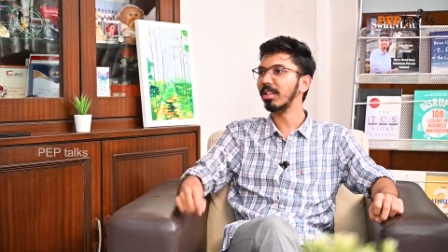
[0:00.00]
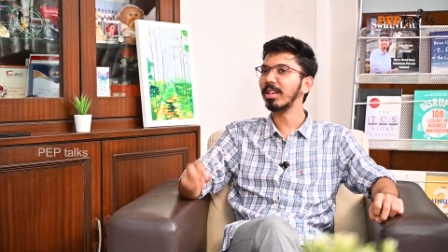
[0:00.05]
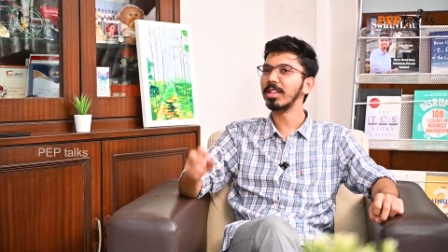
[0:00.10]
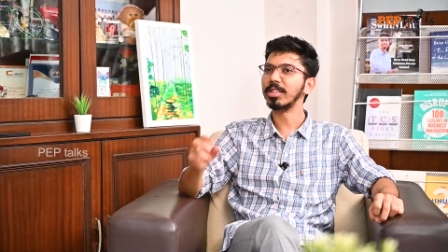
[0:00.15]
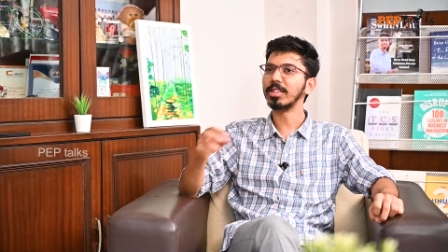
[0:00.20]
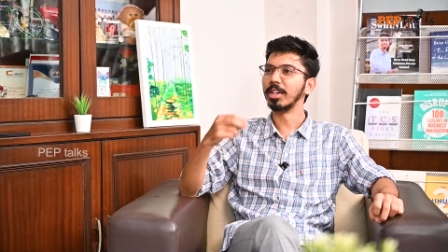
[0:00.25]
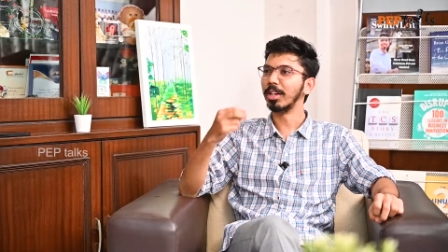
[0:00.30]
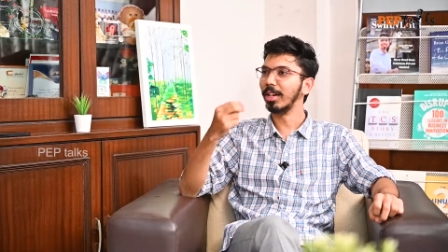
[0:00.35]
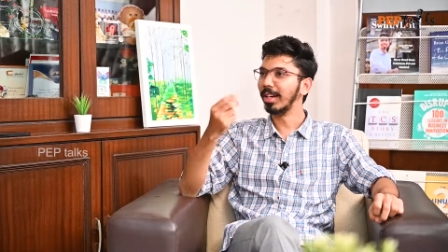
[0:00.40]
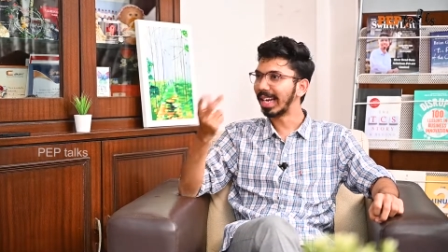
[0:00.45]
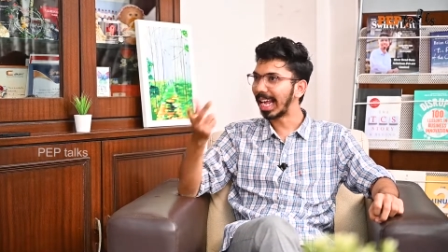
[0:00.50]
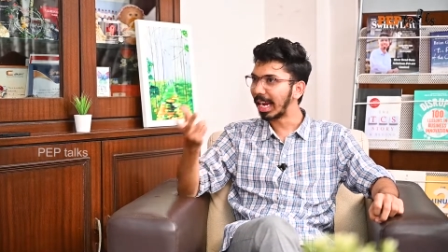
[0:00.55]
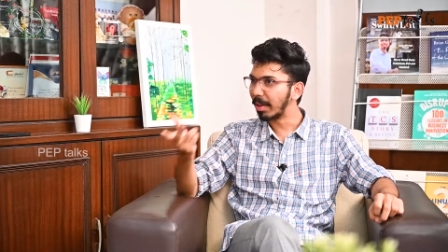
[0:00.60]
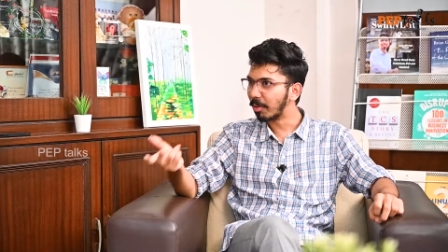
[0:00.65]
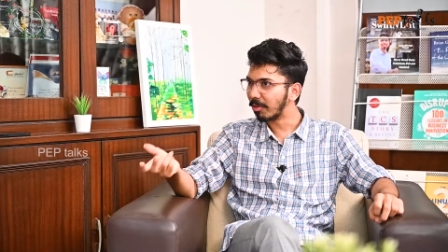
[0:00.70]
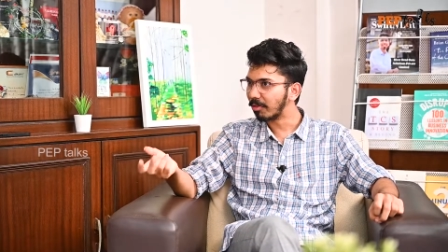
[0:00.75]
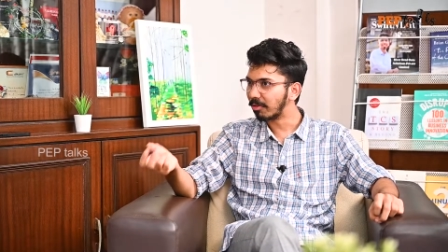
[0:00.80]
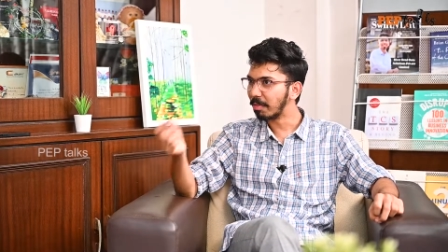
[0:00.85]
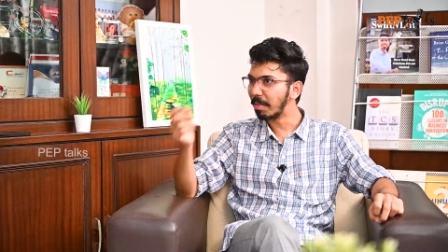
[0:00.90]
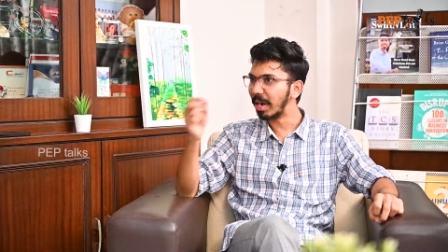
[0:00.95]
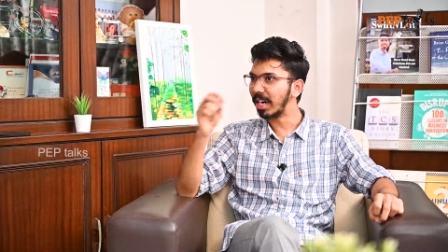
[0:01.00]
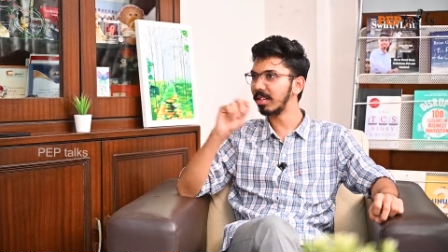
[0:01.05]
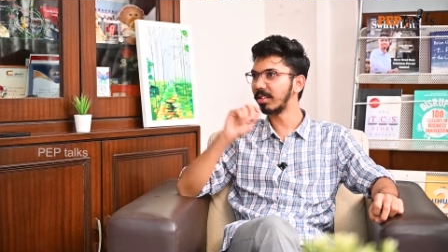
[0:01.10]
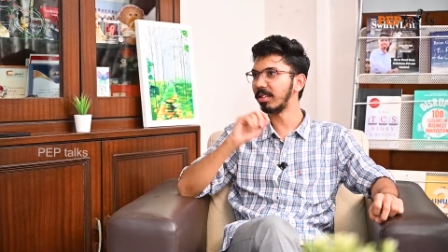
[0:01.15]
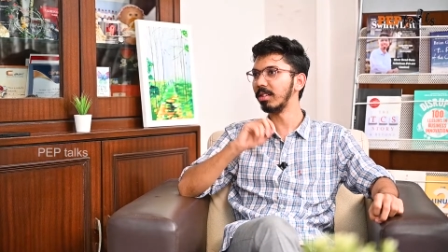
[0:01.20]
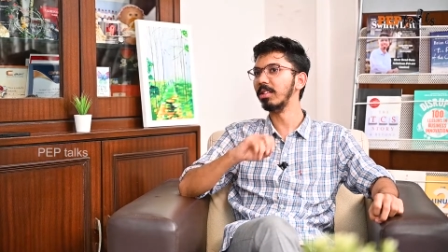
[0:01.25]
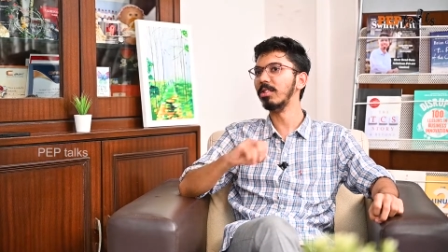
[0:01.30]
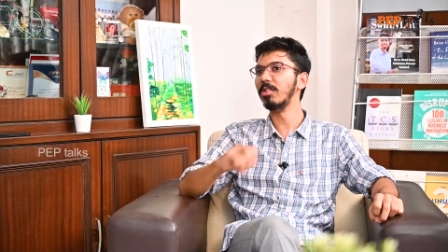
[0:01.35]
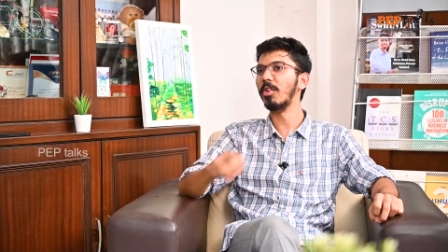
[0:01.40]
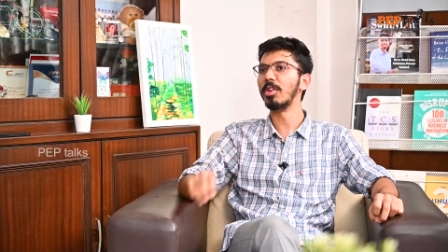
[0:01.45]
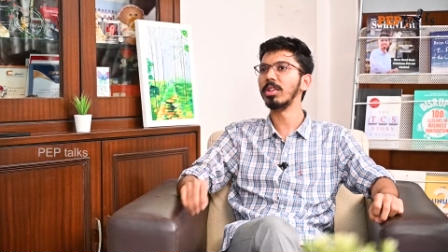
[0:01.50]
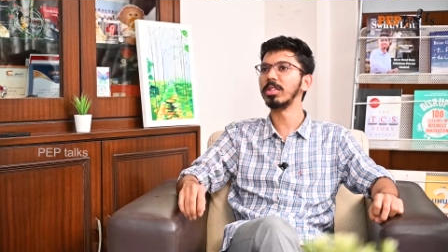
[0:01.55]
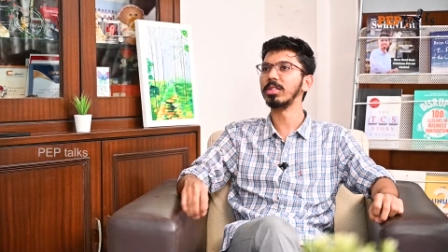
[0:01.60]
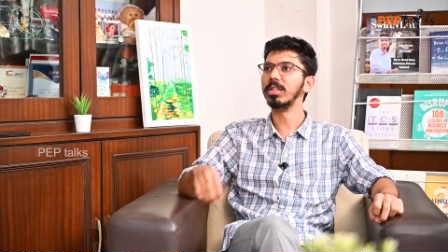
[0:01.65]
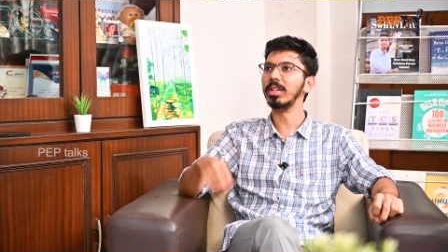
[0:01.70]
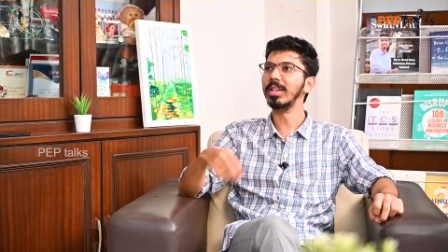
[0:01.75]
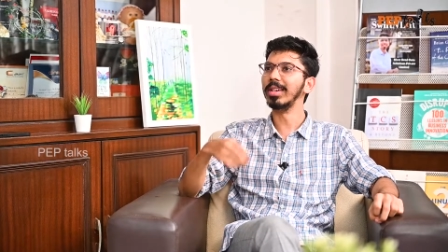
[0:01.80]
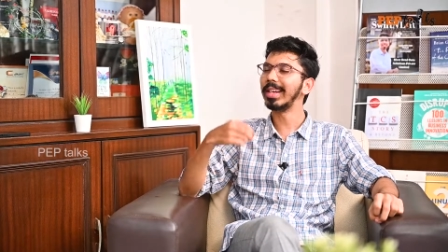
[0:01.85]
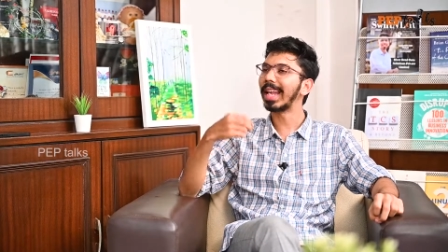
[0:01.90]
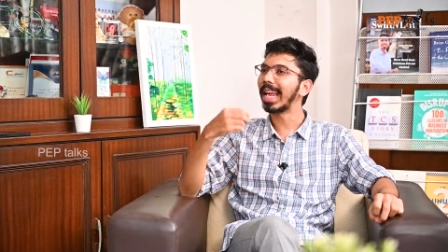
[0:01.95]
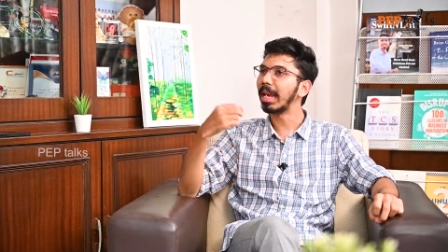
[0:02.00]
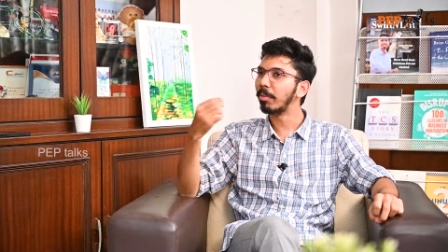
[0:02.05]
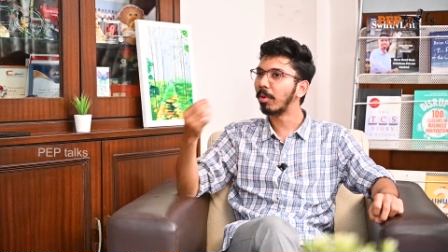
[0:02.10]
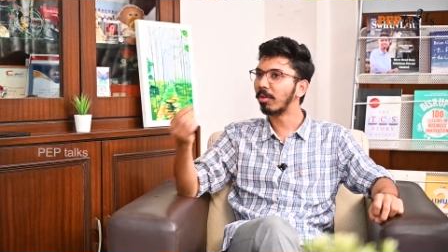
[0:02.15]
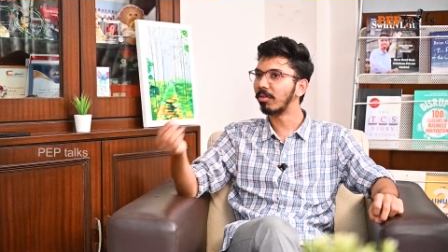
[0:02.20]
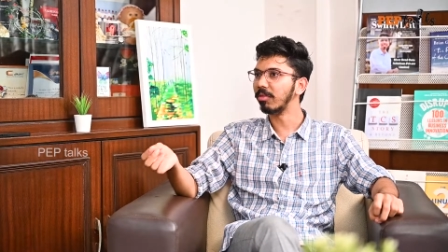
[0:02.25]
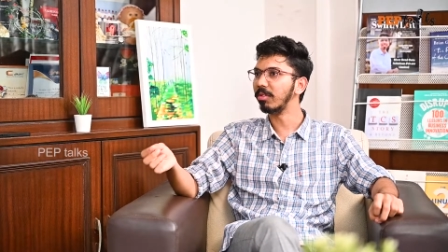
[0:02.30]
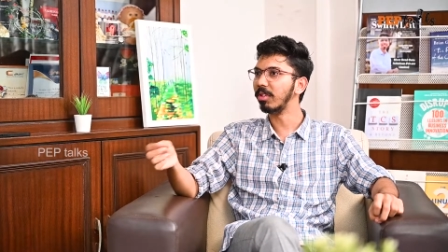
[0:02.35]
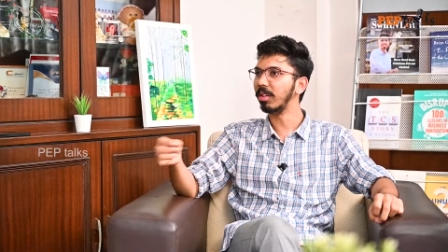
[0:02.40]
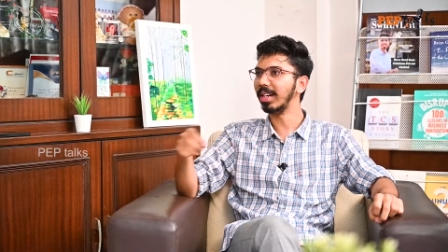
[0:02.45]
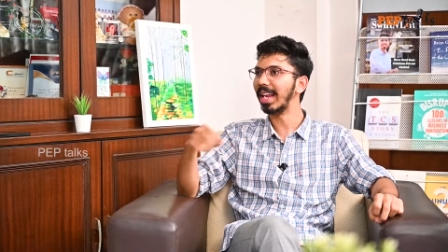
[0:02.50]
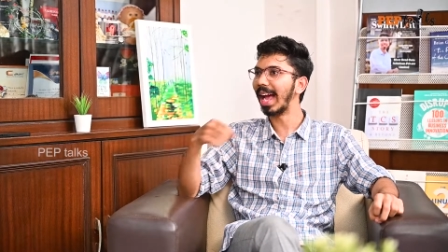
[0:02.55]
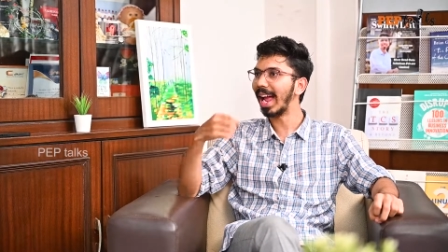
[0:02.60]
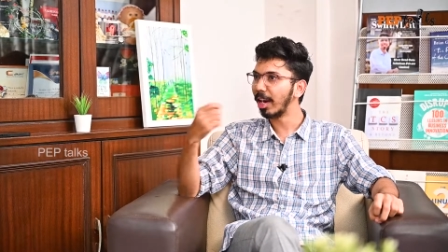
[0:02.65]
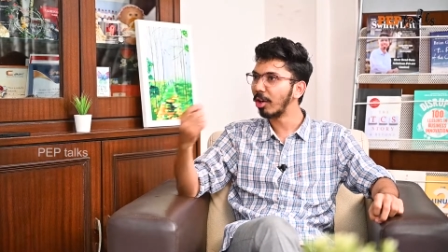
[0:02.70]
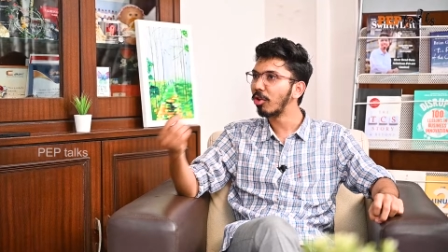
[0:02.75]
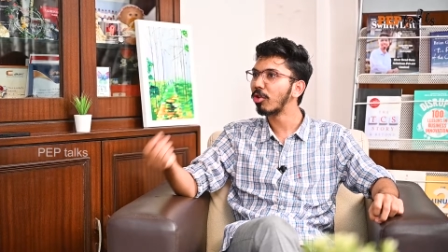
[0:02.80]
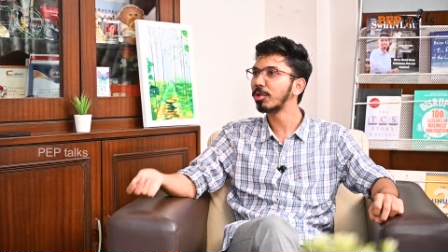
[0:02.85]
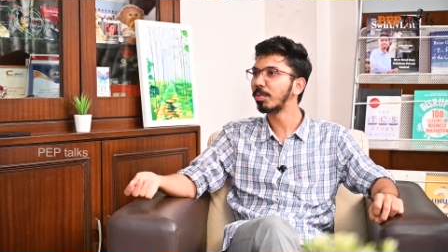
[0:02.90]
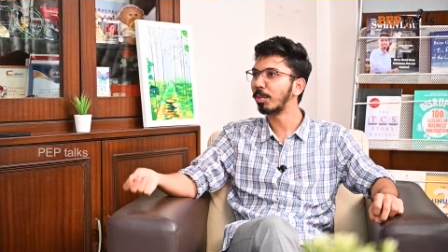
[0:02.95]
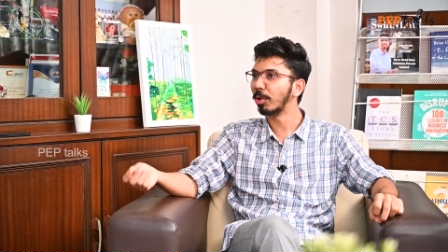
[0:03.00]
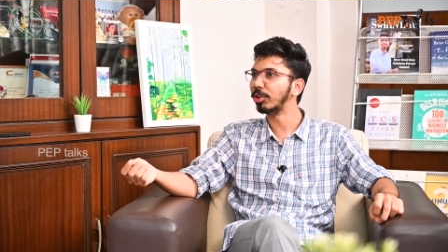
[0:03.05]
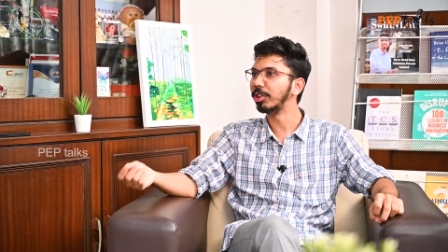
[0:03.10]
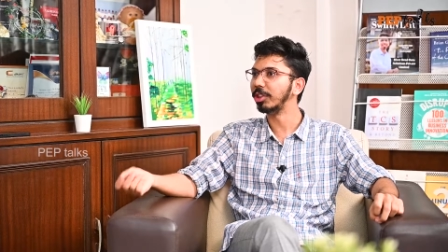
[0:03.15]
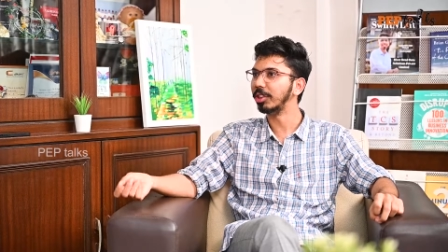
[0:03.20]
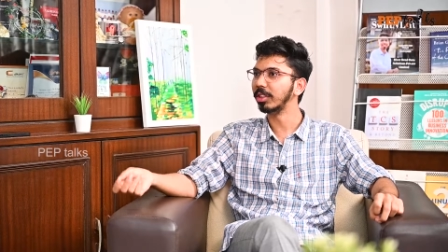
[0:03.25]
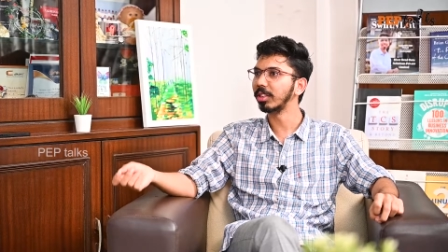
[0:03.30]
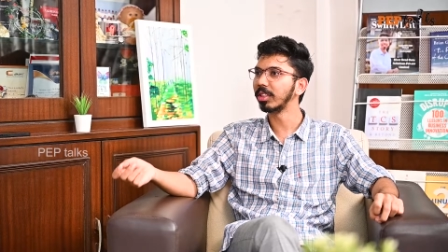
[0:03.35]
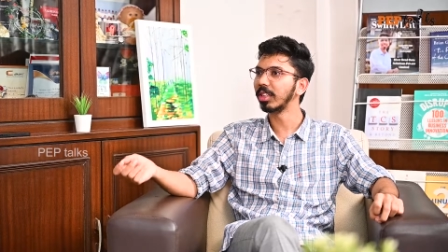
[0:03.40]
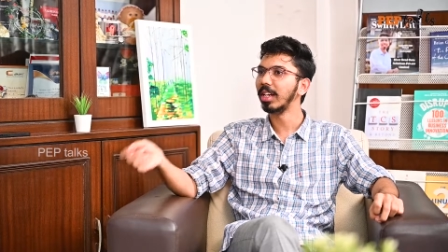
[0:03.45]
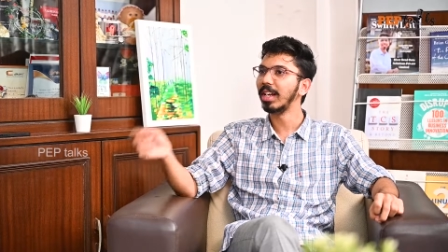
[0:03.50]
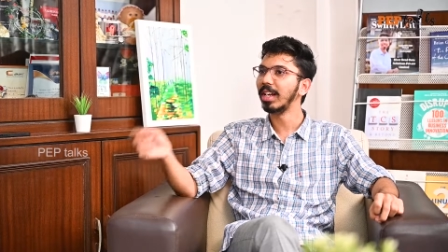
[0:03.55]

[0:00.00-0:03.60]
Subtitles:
a certain type of medicine or a certain type of diagnosed procedure,